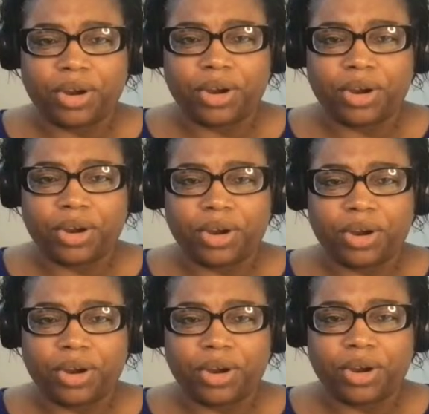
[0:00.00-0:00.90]
But in the
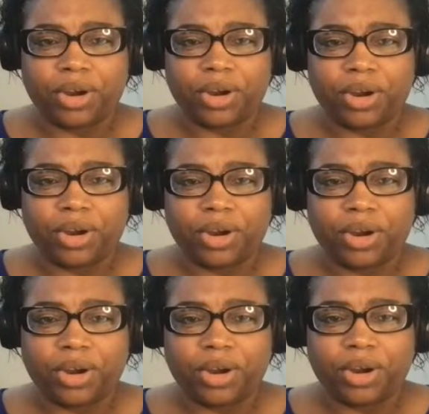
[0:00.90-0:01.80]
learning lane,
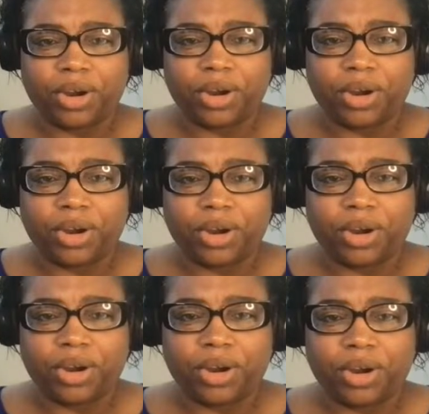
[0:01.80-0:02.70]
I'm going to talk about
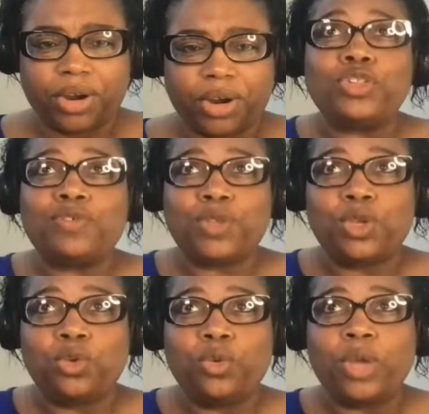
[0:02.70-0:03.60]
those of
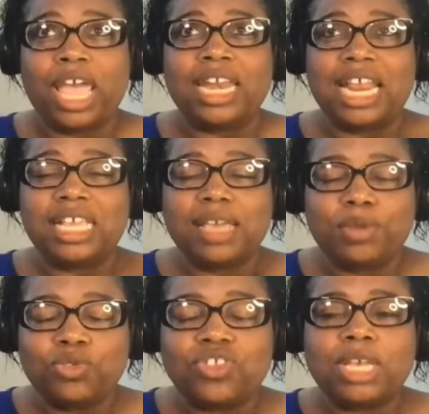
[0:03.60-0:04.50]
you and
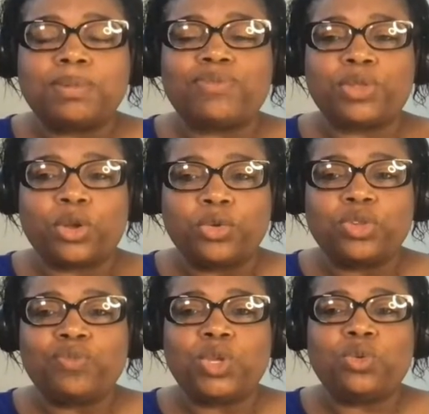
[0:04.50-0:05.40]
give you tips for
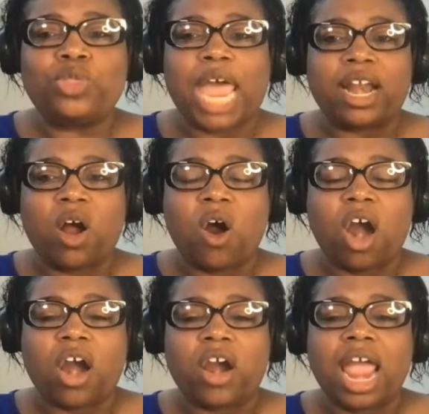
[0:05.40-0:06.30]
those of you that
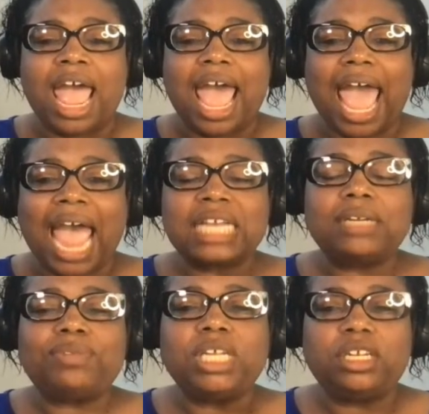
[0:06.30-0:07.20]
are
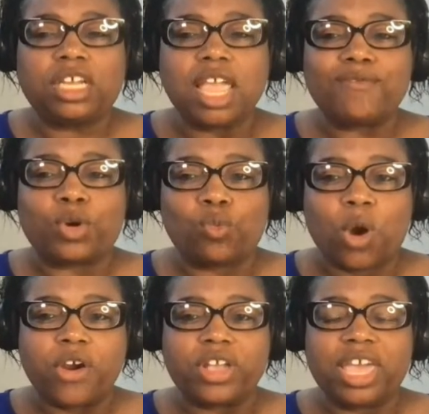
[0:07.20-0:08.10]
actively looking for
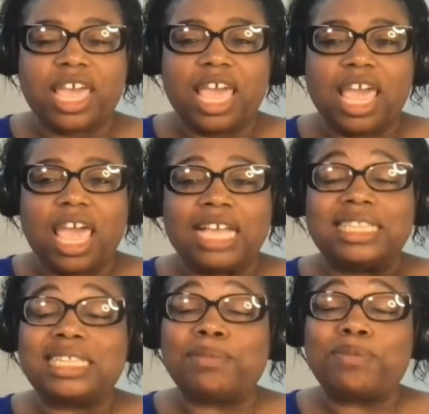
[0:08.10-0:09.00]
work
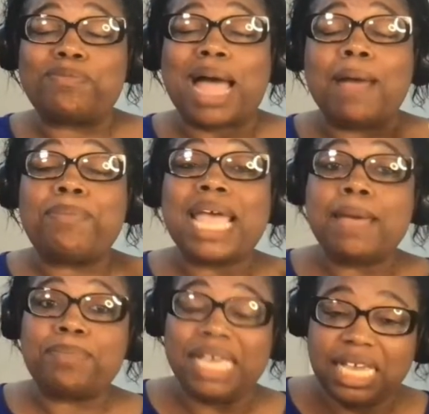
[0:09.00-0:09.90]
and some of my
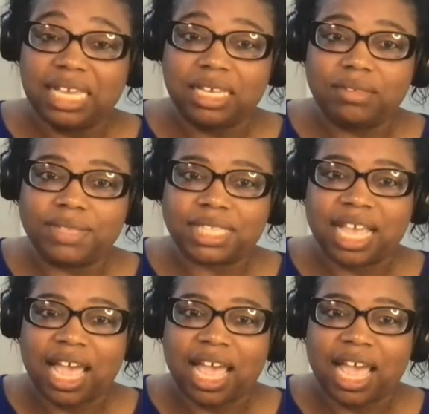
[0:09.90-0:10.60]
pet peeves